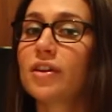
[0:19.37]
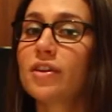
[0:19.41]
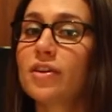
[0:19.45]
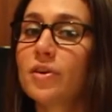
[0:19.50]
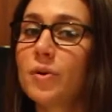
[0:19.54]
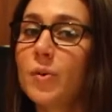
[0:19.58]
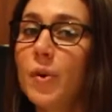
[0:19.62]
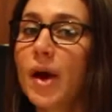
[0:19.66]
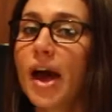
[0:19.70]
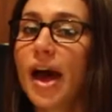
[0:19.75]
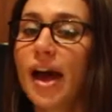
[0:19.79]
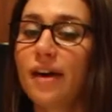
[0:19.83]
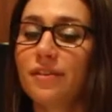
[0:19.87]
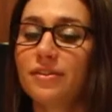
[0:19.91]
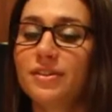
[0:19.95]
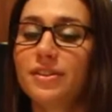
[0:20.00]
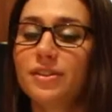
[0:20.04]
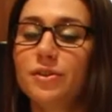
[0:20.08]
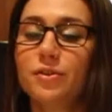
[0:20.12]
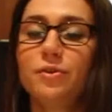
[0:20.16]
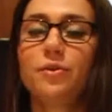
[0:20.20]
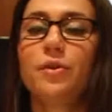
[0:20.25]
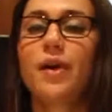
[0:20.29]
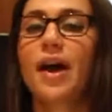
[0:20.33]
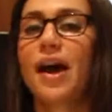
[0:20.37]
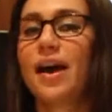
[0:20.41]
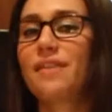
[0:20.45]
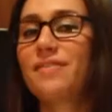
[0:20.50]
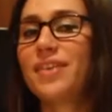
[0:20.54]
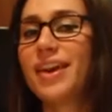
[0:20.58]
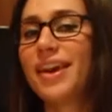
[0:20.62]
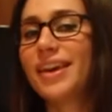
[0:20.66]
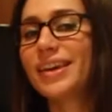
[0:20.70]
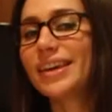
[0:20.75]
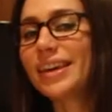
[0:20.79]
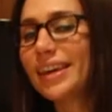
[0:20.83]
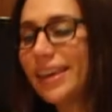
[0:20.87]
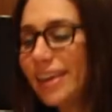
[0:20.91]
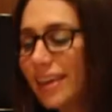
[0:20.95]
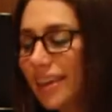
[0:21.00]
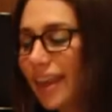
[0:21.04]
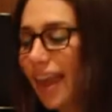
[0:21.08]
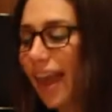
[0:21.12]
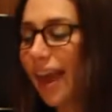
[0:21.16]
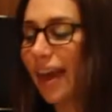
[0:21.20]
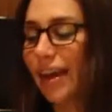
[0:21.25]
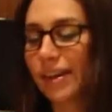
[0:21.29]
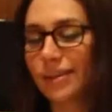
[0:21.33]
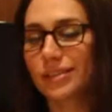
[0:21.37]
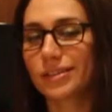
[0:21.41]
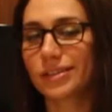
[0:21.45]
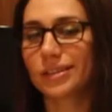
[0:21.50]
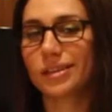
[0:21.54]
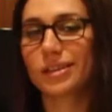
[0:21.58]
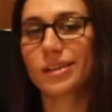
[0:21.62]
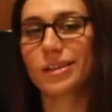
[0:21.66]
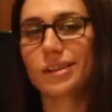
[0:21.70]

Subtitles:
you have to have a kick-ass